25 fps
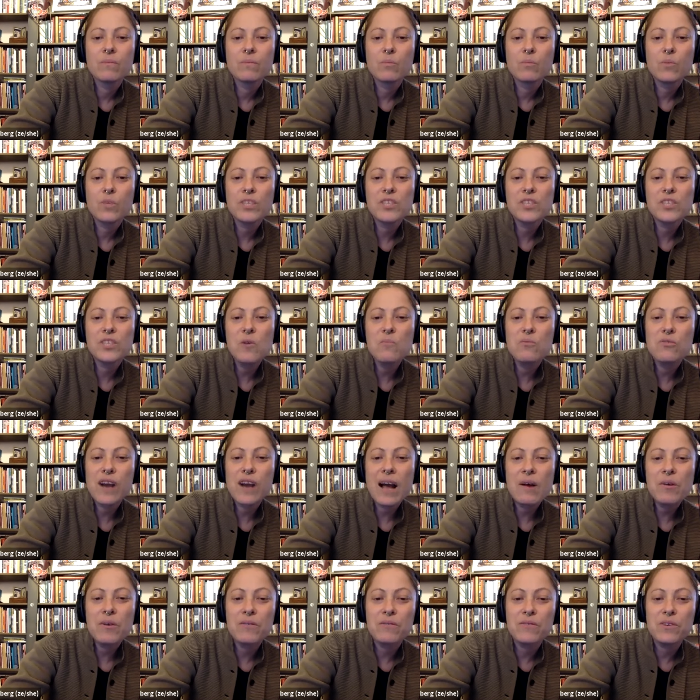We're so
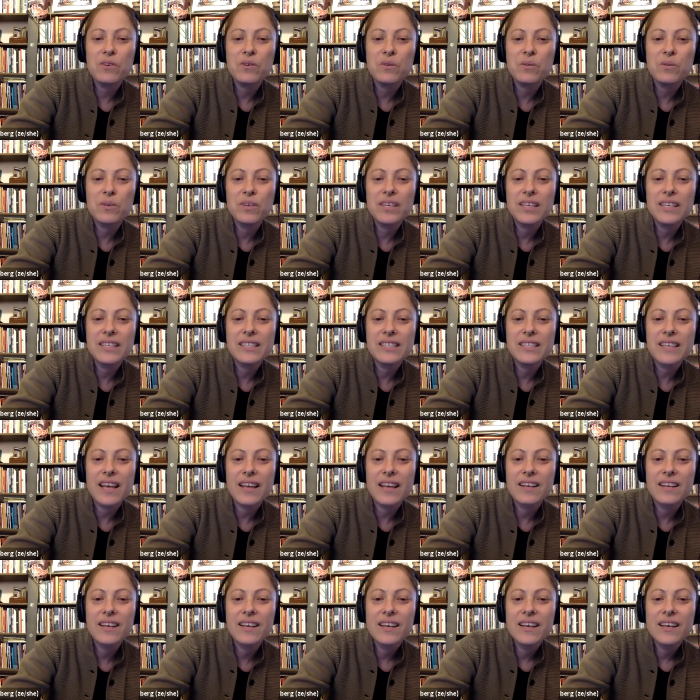proud of you, he
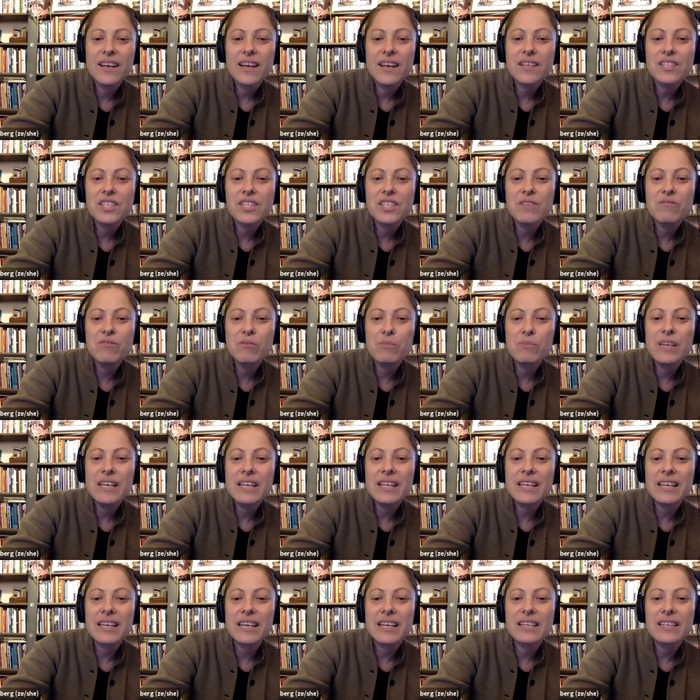said, and she
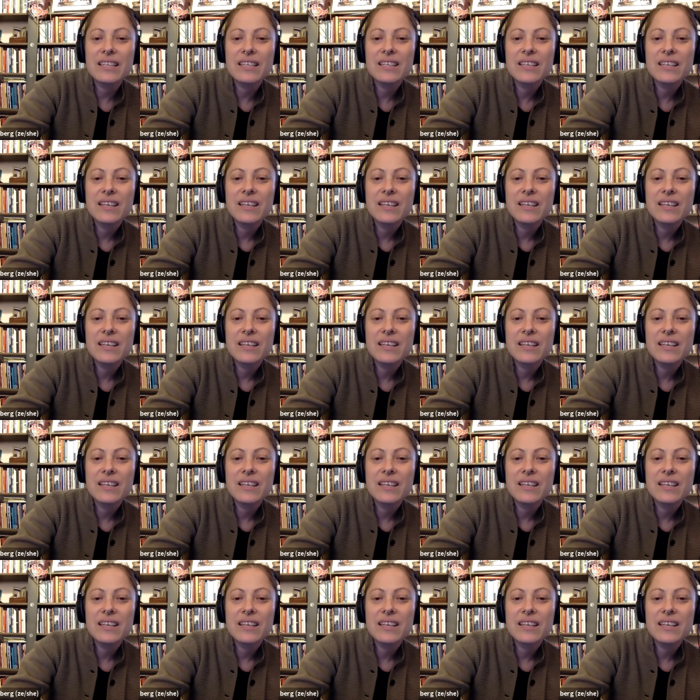repeated it,